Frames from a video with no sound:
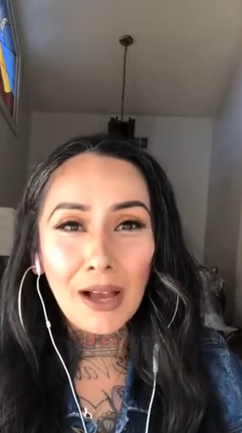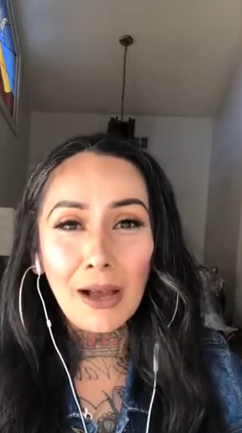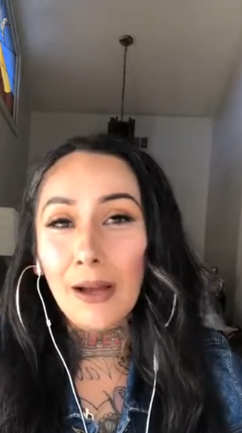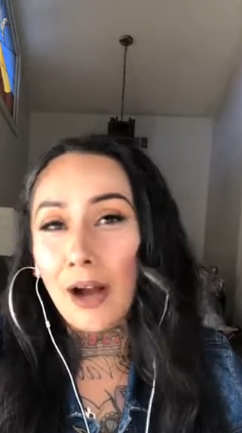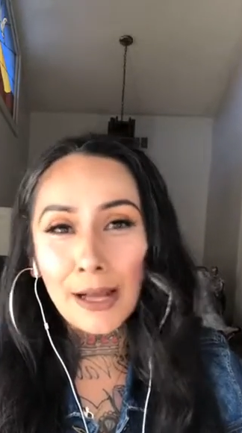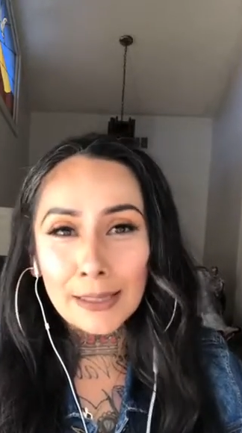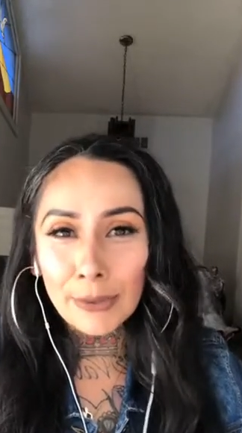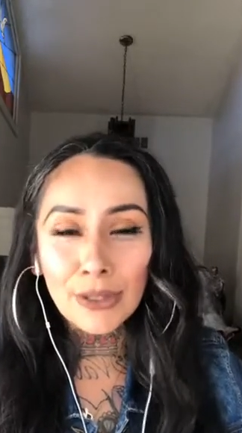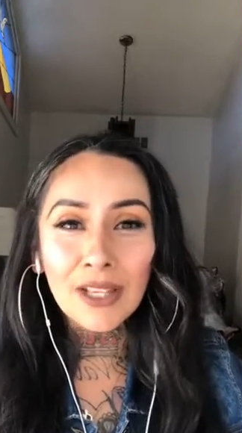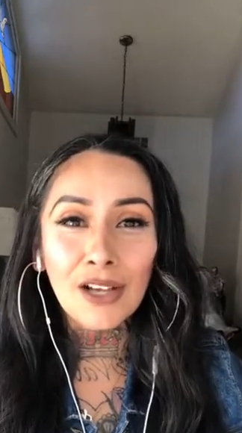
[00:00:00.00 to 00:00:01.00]

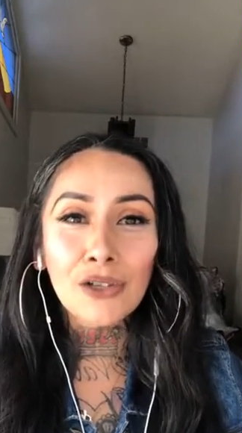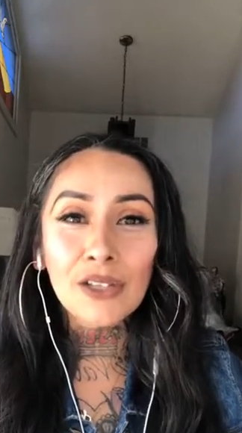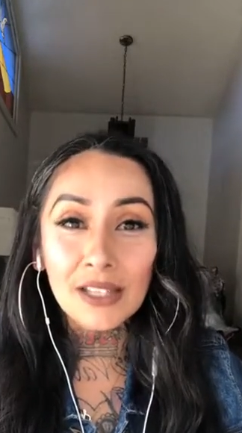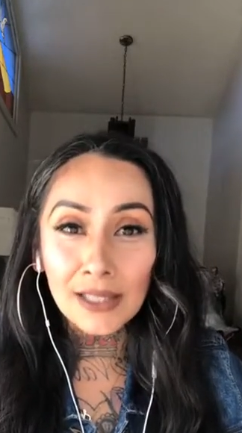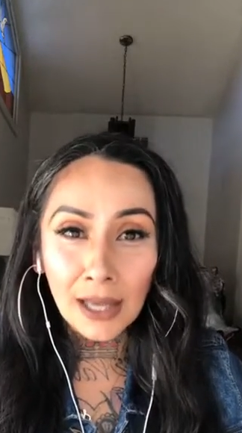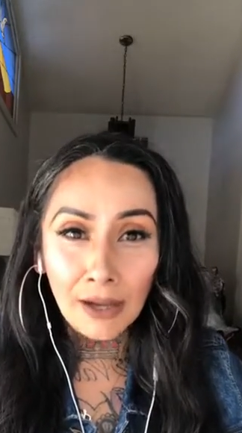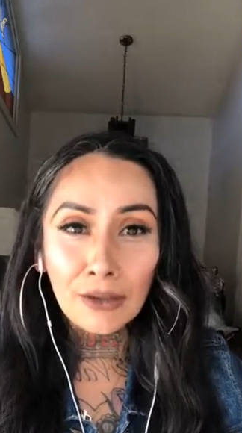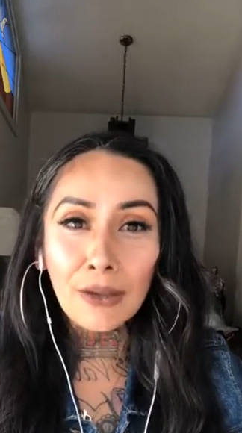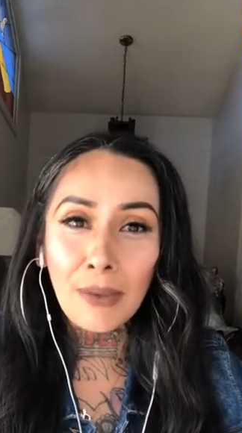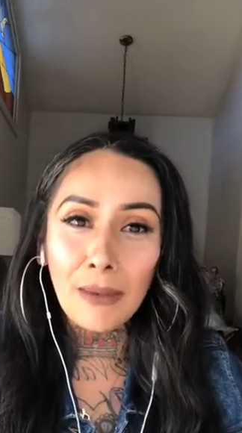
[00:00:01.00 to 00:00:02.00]
Hospitals actually sell
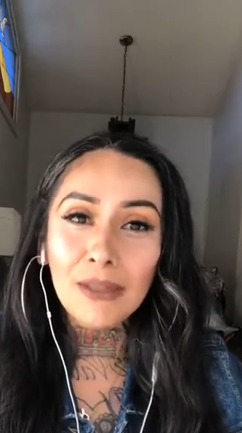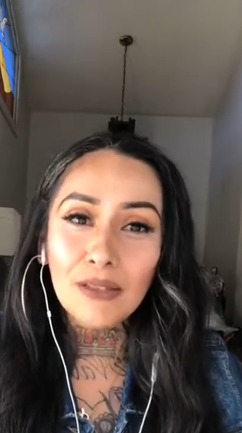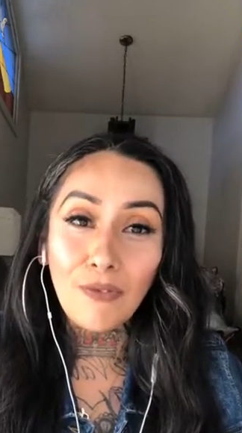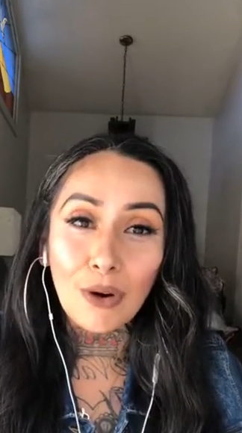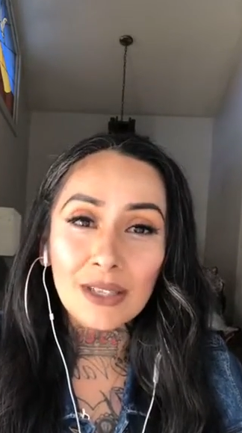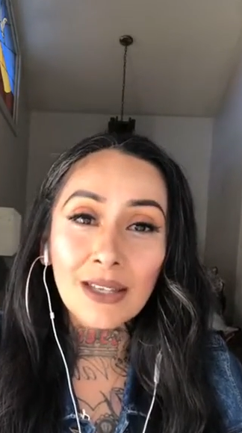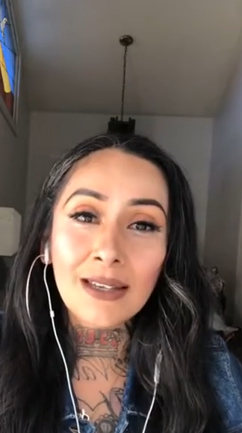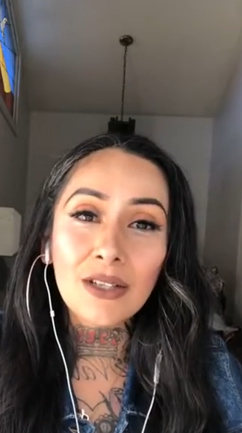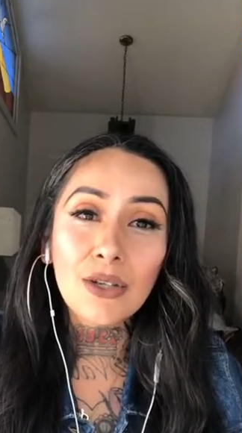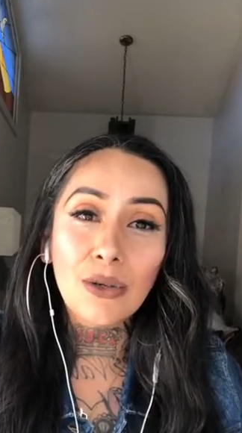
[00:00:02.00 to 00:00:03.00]
the baby's
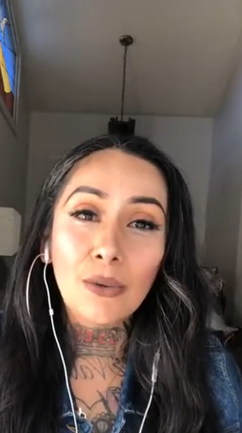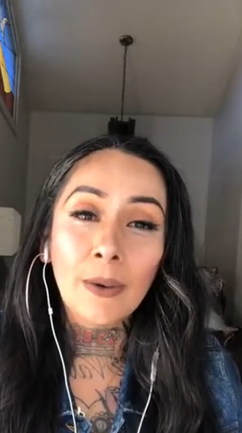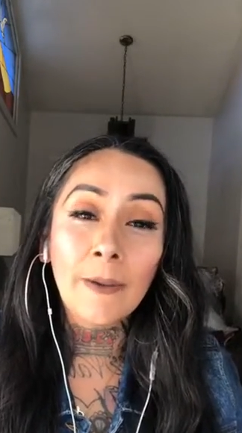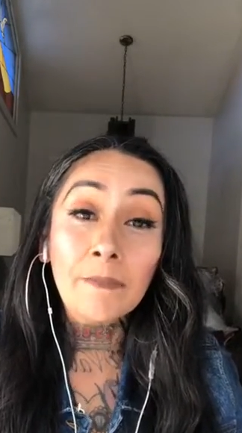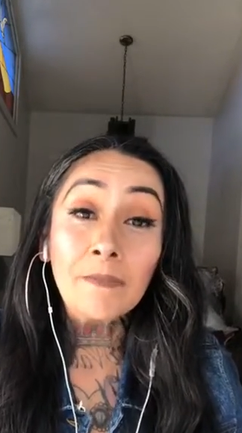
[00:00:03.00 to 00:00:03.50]
foreskin to